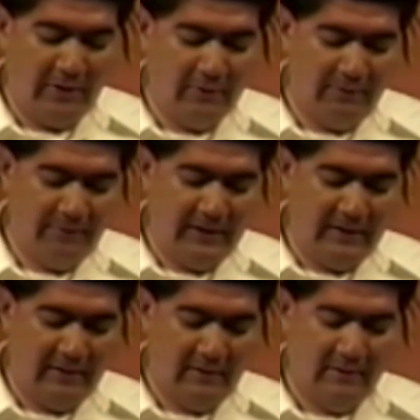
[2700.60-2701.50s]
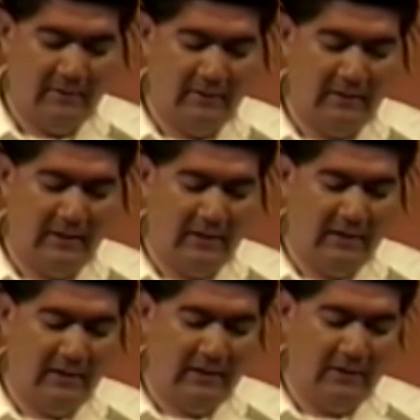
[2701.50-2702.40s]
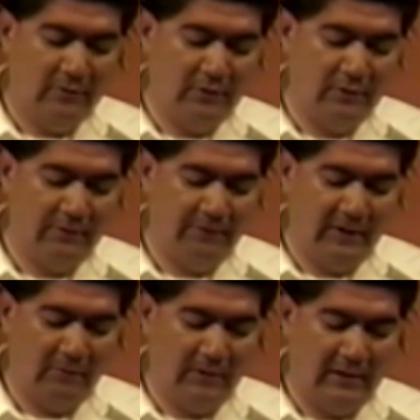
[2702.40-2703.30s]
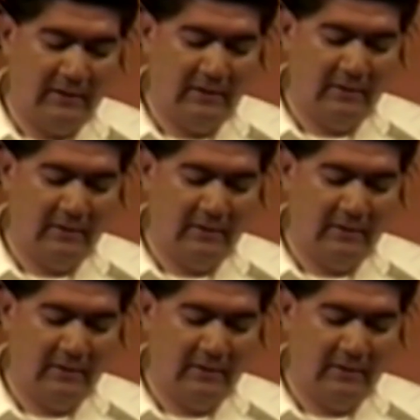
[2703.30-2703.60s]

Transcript: you fit, and who you fit with.